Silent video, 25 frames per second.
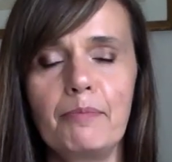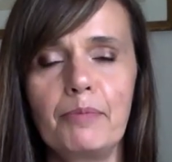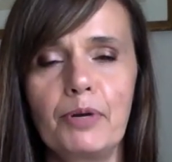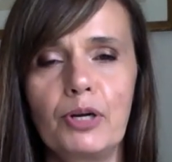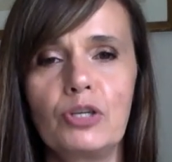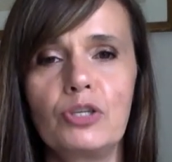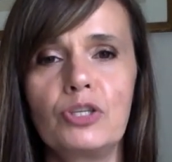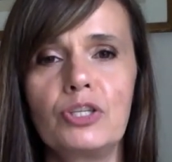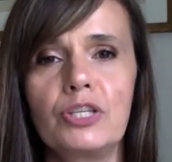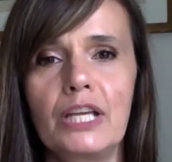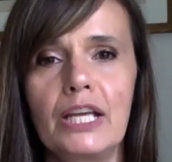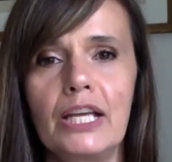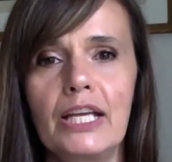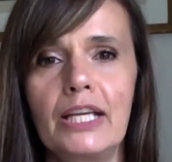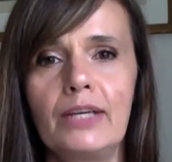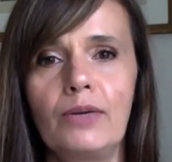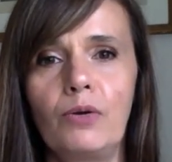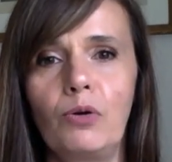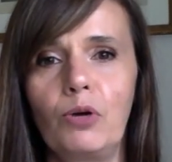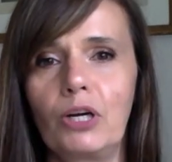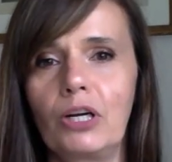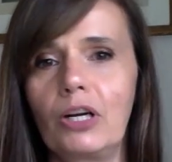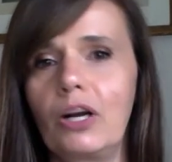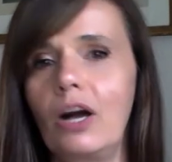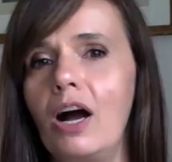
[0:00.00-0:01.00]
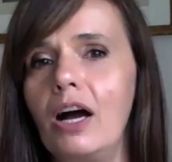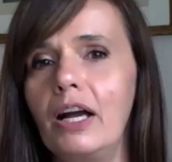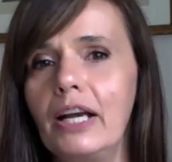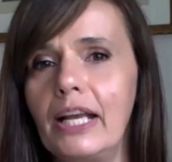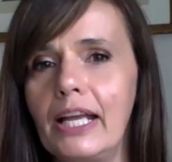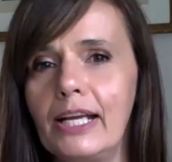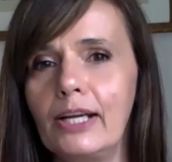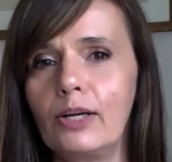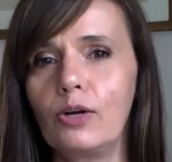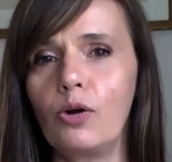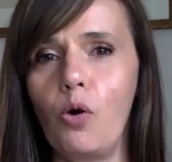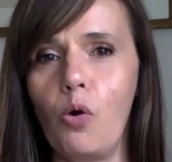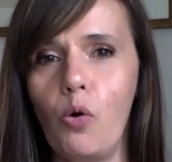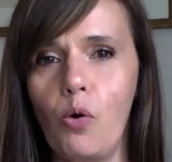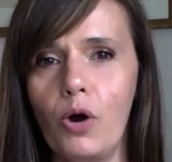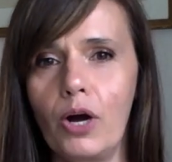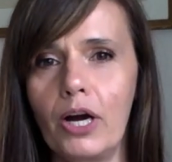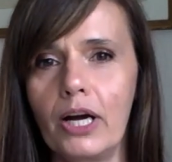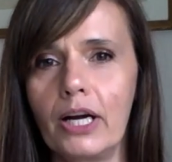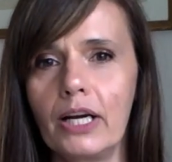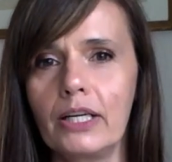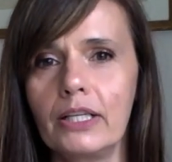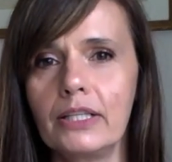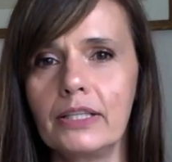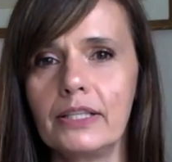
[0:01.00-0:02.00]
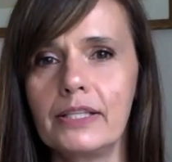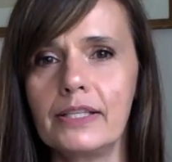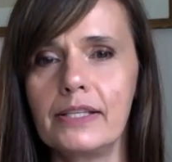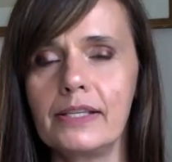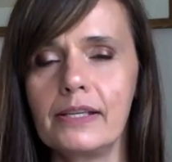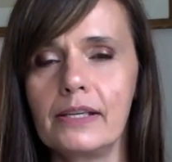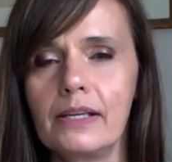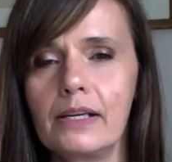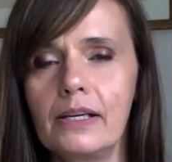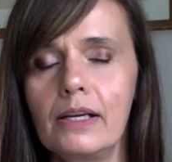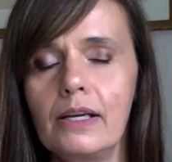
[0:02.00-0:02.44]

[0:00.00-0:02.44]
person or cutting cords.